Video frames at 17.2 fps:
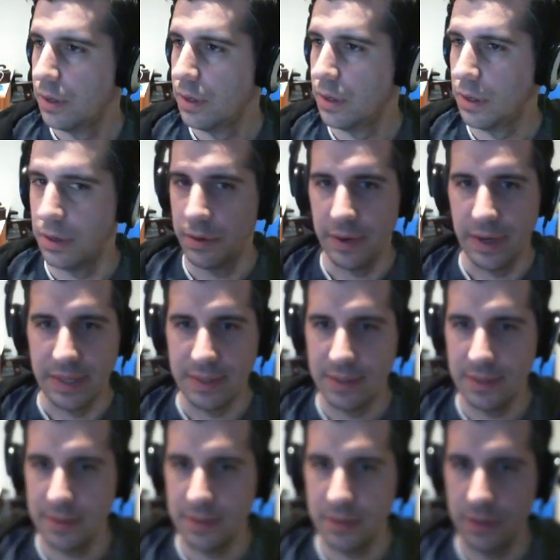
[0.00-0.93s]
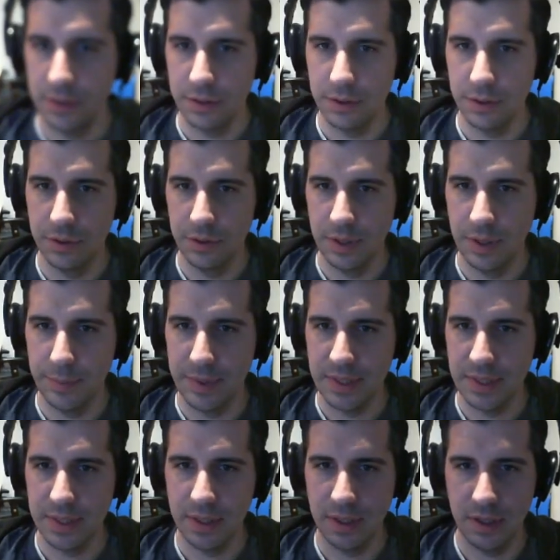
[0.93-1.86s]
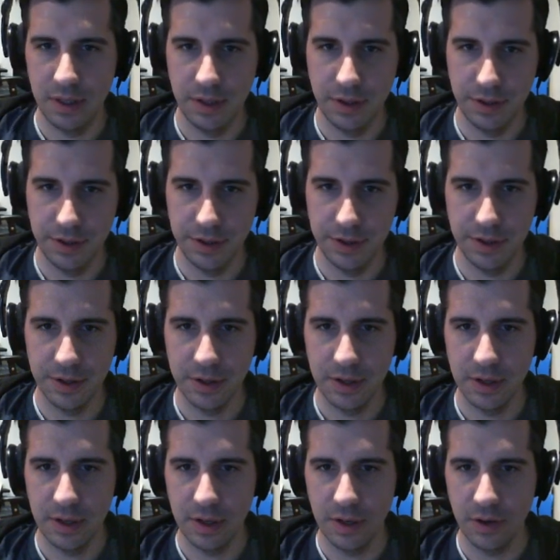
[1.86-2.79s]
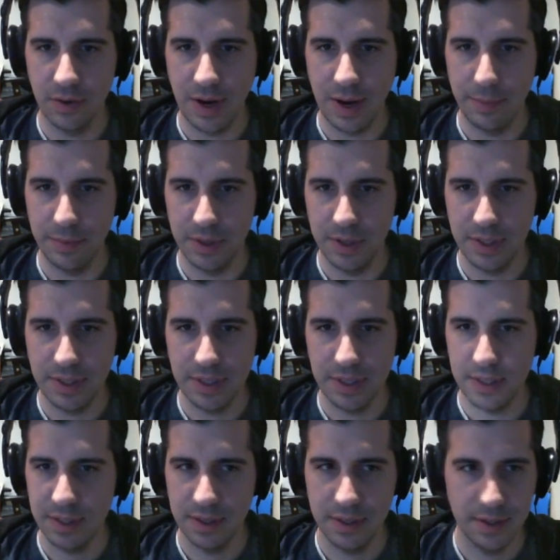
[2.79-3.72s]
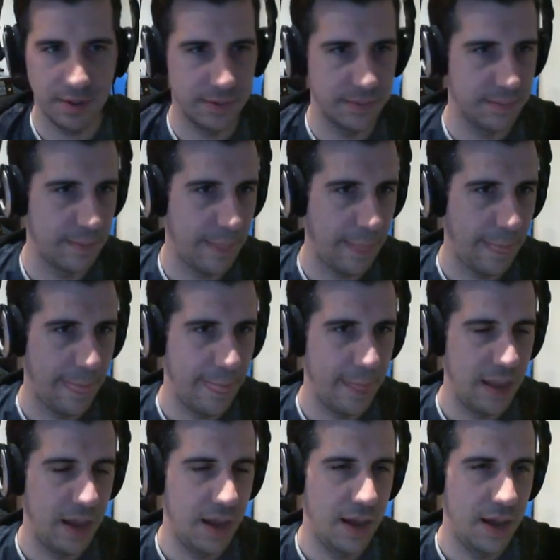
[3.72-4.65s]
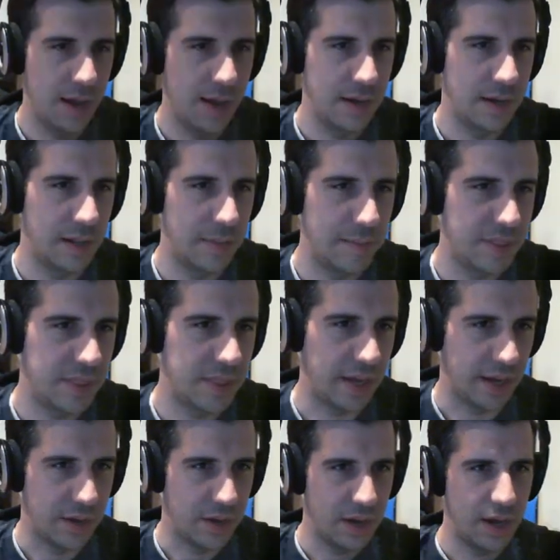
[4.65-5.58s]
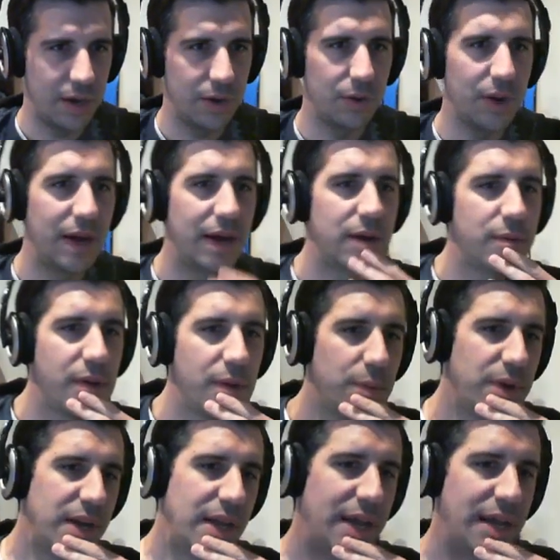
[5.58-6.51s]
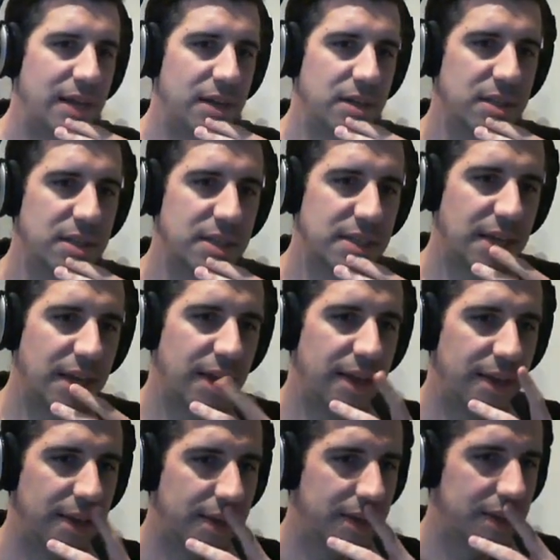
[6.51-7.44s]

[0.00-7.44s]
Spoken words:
All right, so let me see here. I'll grab this. Now let me think. How do I want to handle this guy?